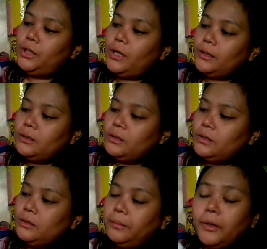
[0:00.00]
She has
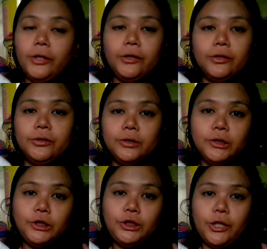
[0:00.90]
this part on
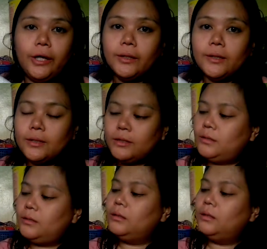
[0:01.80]
her
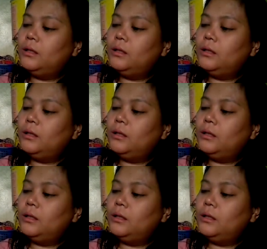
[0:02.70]
chest.